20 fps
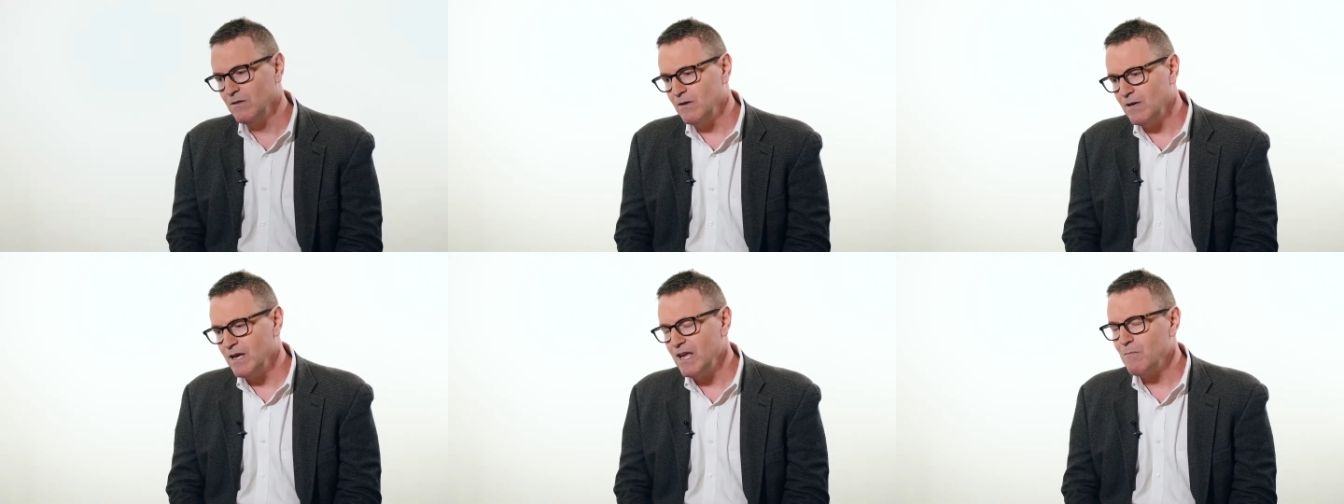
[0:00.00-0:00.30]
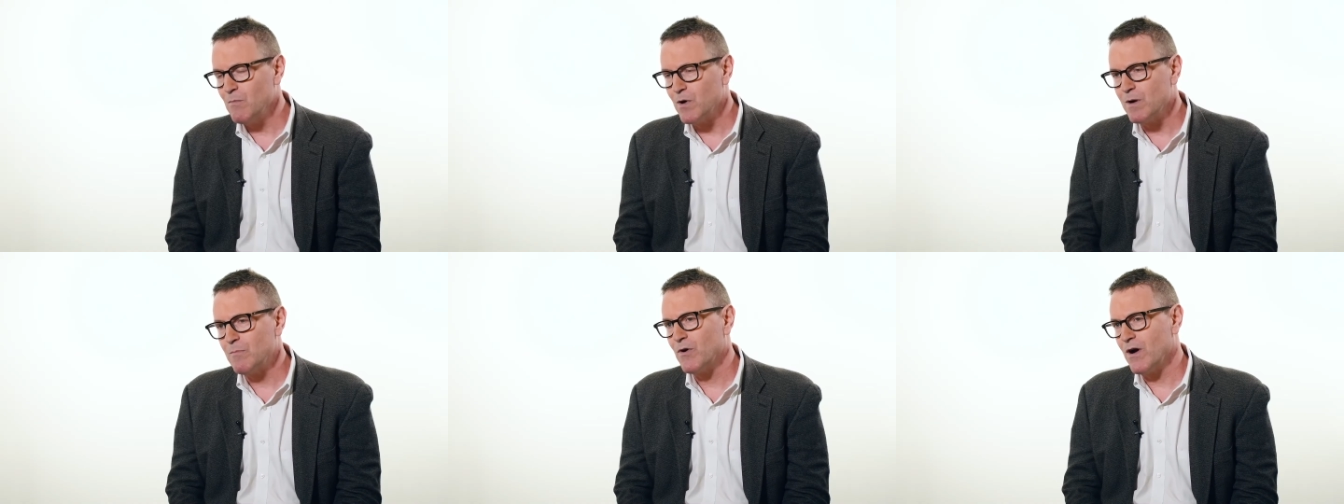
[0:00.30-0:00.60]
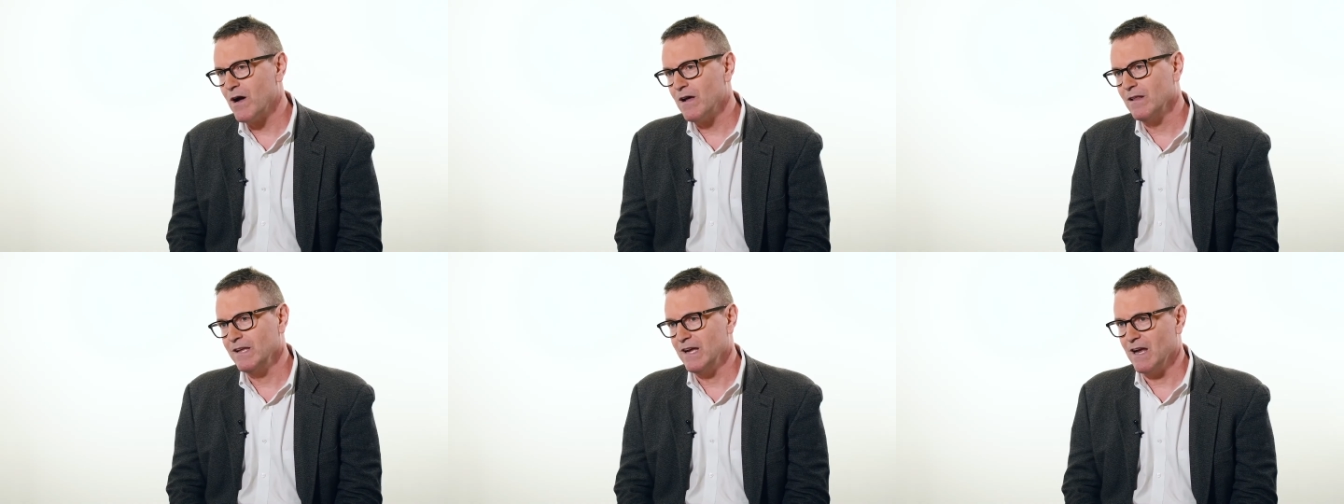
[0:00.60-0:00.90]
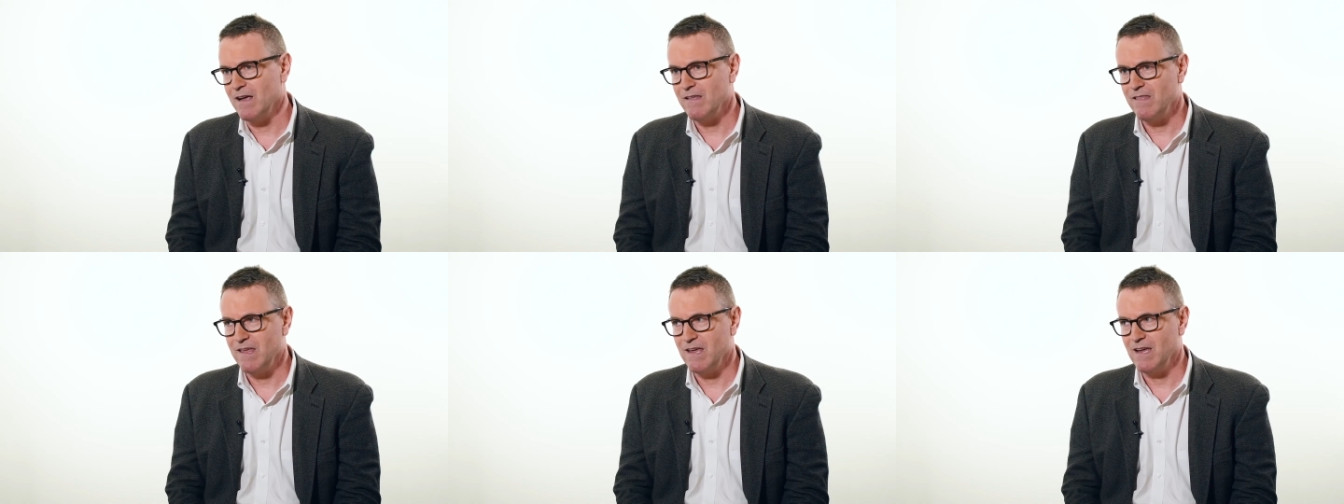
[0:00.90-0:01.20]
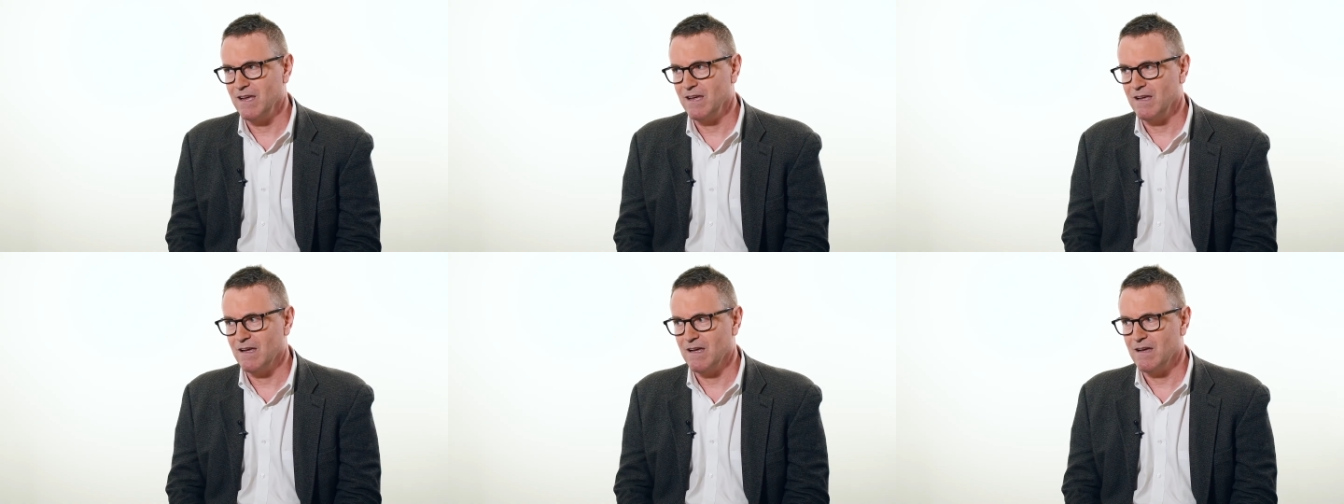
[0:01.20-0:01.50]
Looking more broadly, I
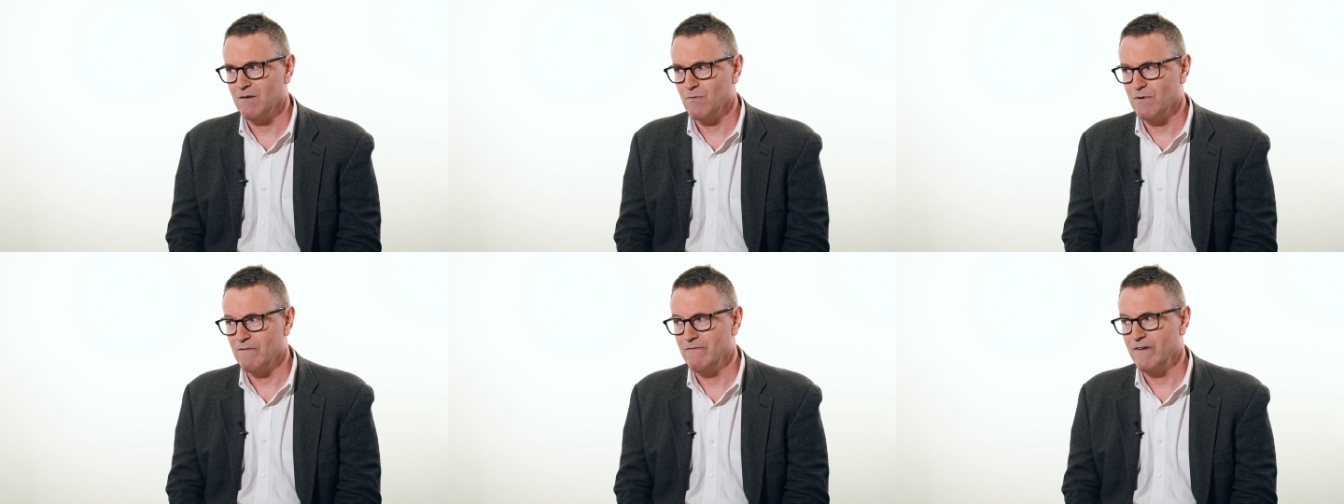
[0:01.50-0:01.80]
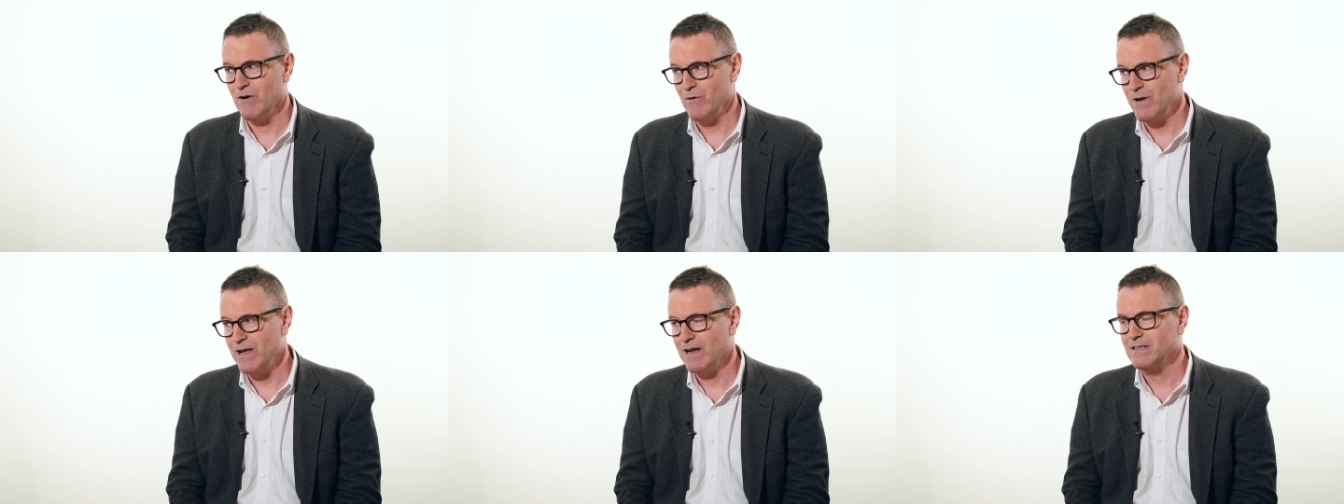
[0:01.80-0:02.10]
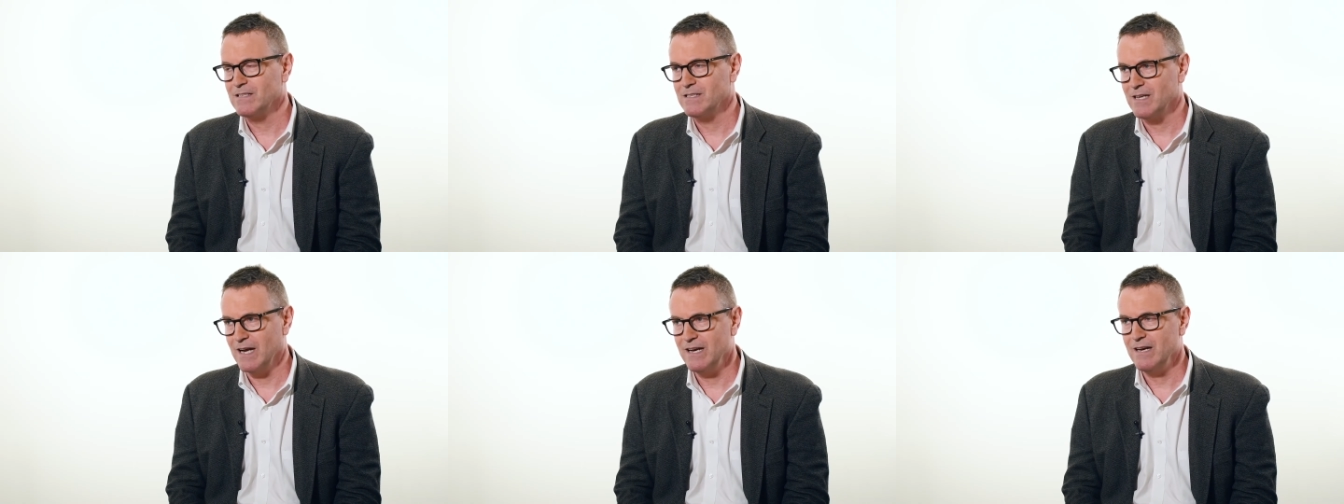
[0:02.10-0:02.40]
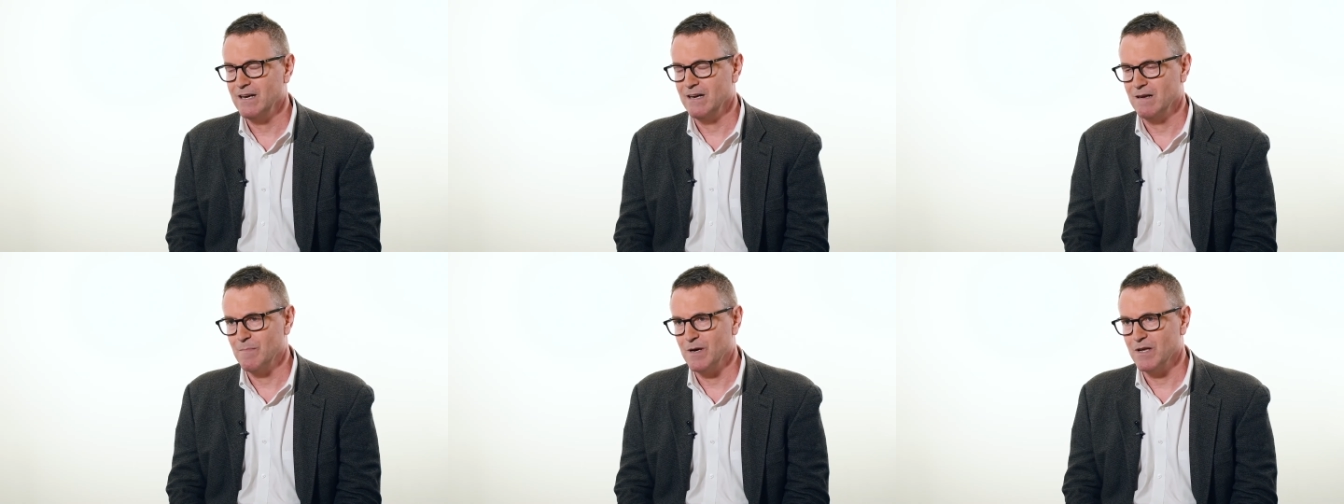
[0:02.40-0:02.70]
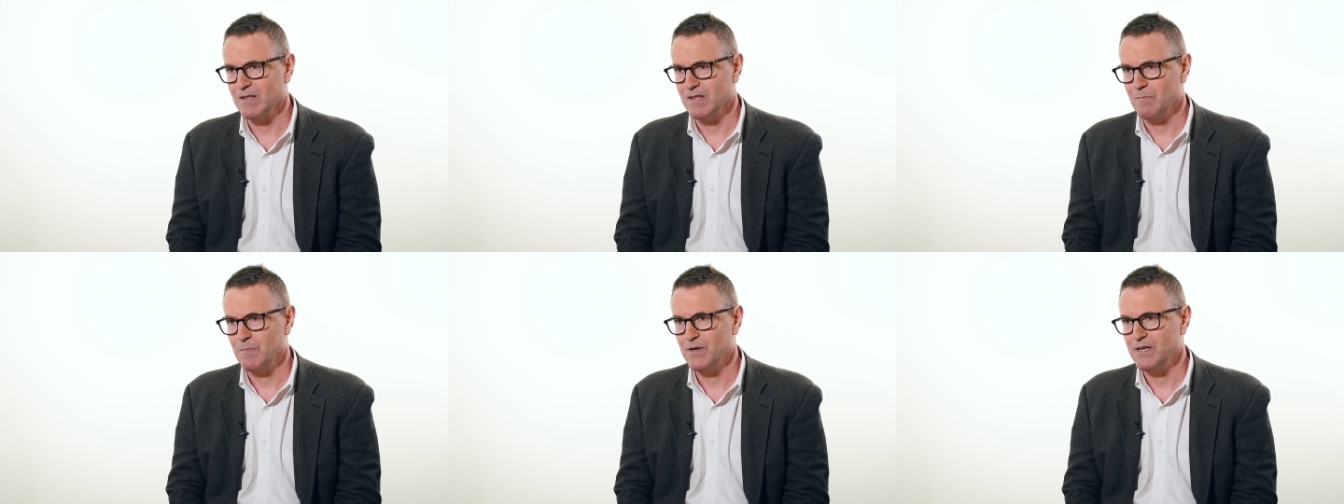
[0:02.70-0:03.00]
think uh, we're very excited
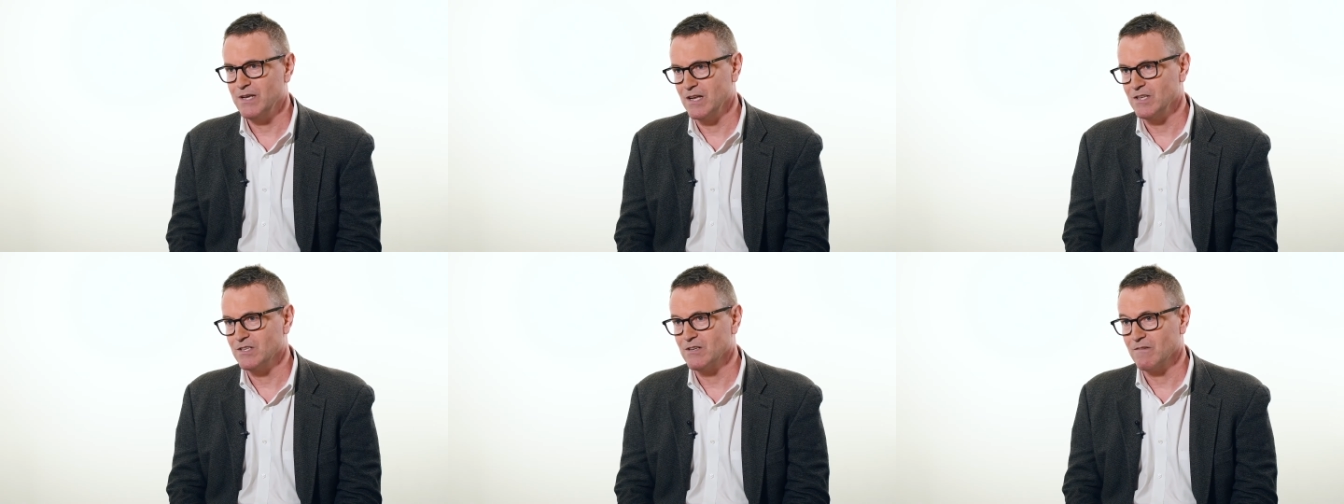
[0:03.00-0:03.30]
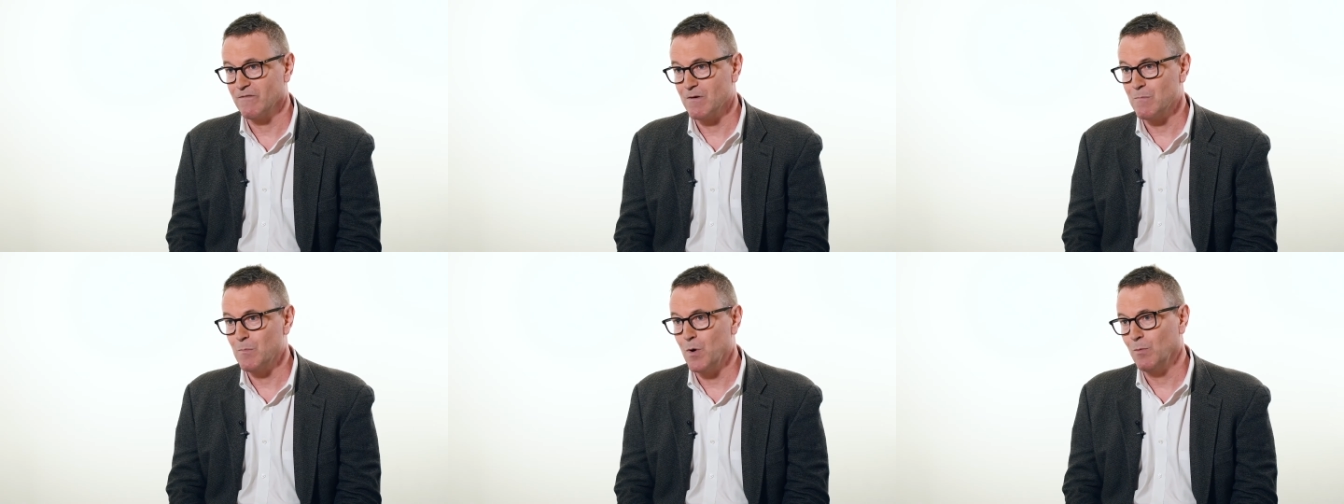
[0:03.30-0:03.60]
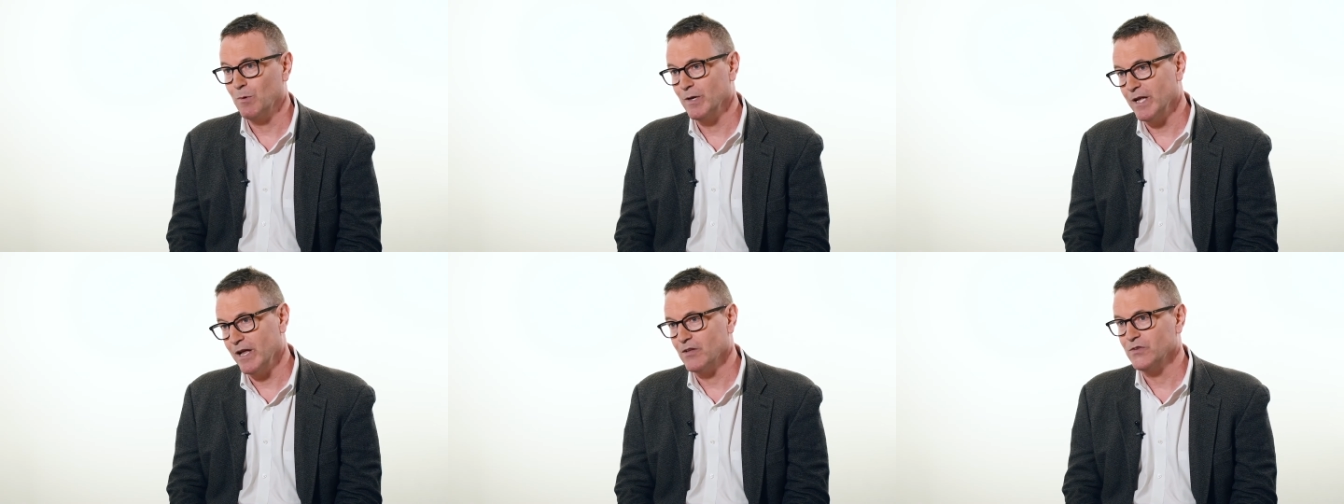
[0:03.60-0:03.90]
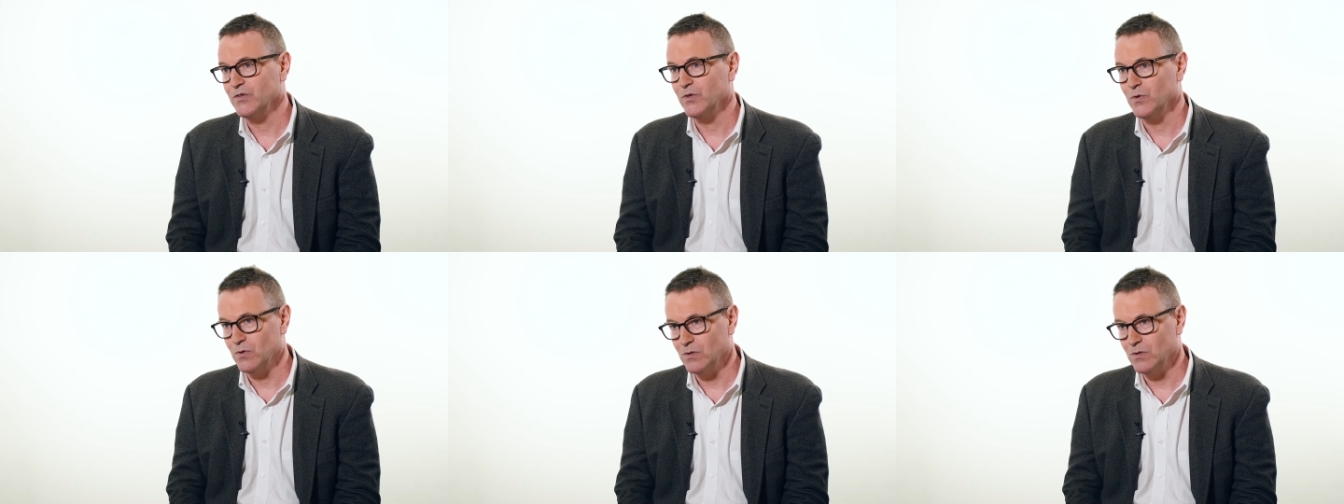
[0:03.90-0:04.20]
about the potential for mobile health